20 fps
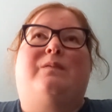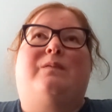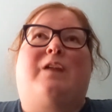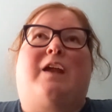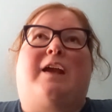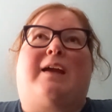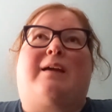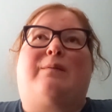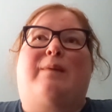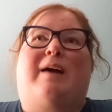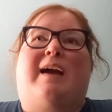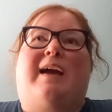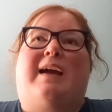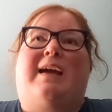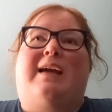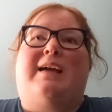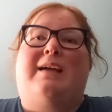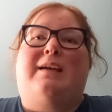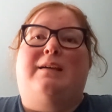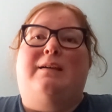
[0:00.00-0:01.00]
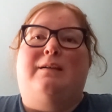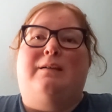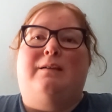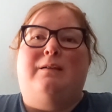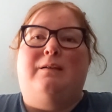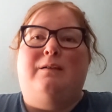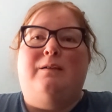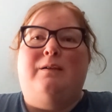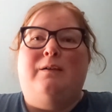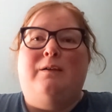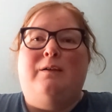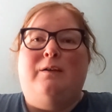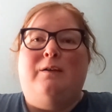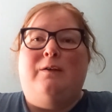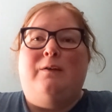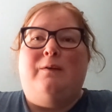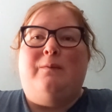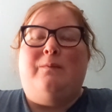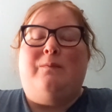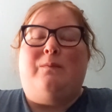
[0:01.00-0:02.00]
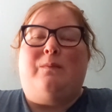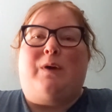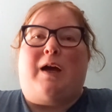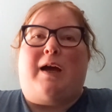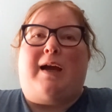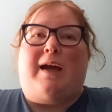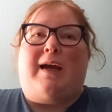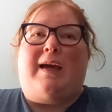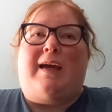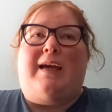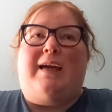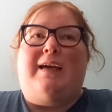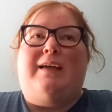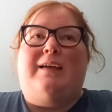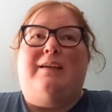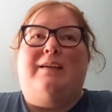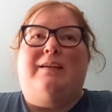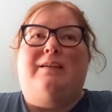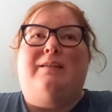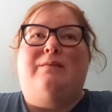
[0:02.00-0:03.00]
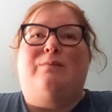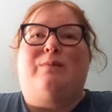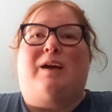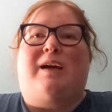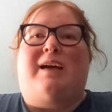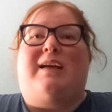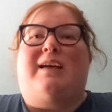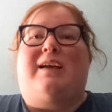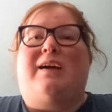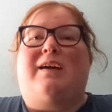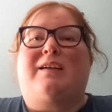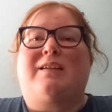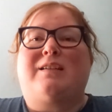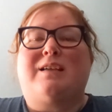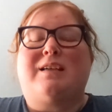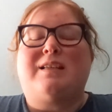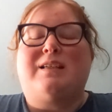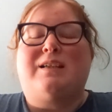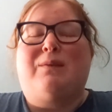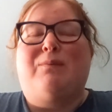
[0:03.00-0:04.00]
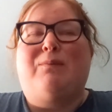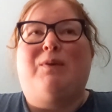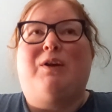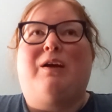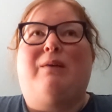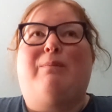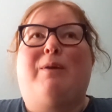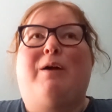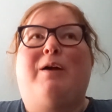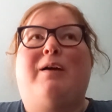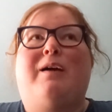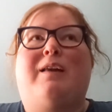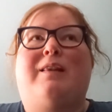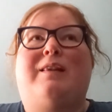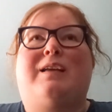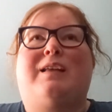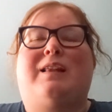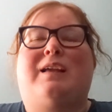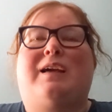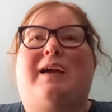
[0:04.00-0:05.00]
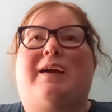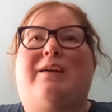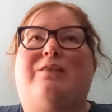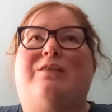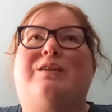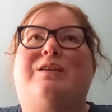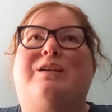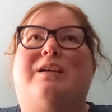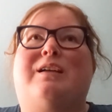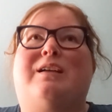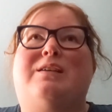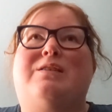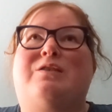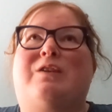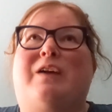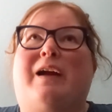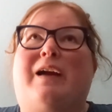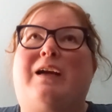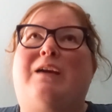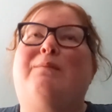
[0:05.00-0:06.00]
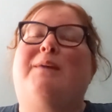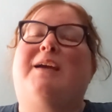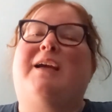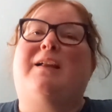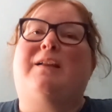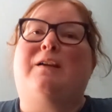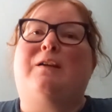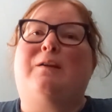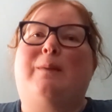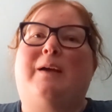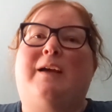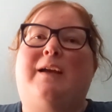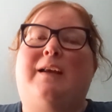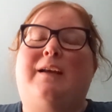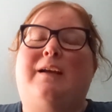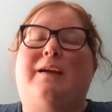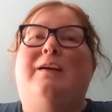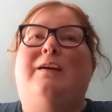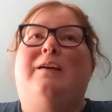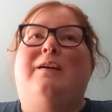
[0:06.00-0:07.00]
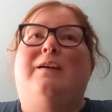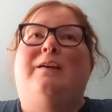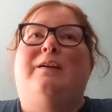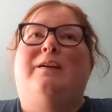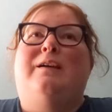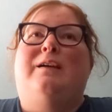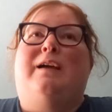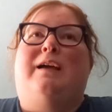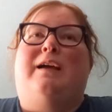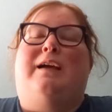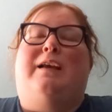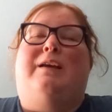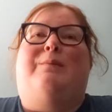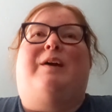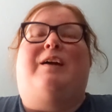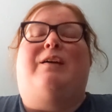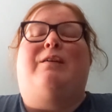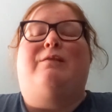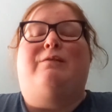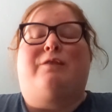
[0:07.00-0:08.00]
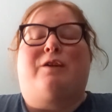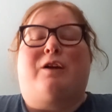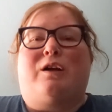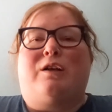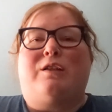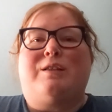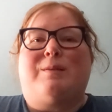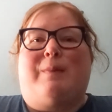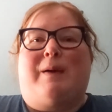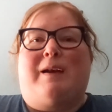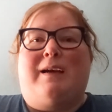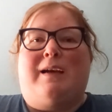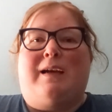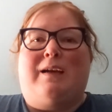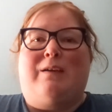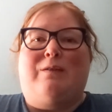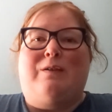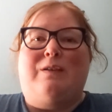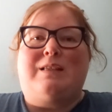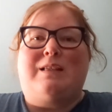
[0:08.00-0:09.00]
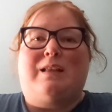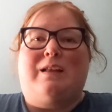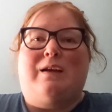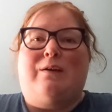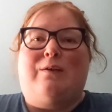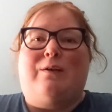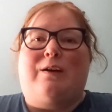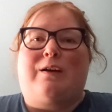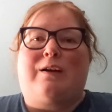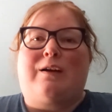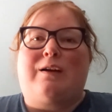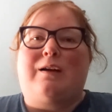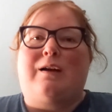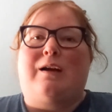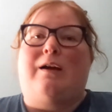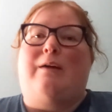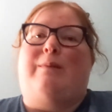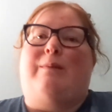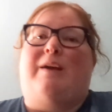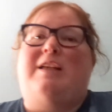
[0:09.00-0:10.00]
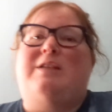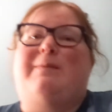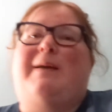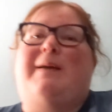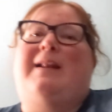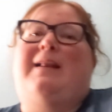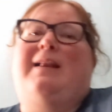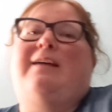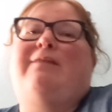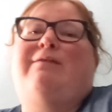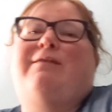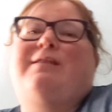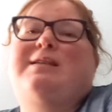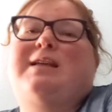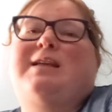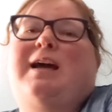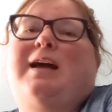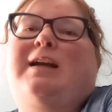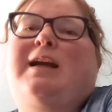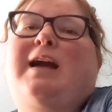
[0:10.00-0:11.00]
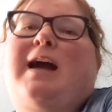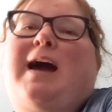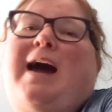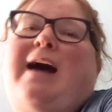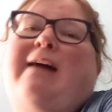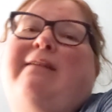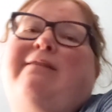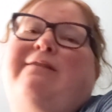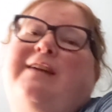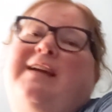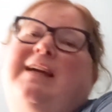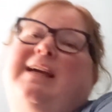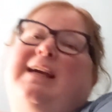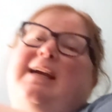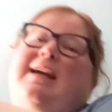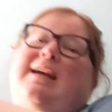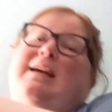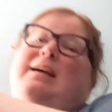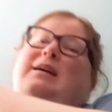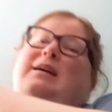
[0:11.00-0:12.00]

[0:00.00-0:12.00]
like my my dog just jumped up onto the couch and distracted me a little bit. And my overall spending was lower. I spent less on coffee,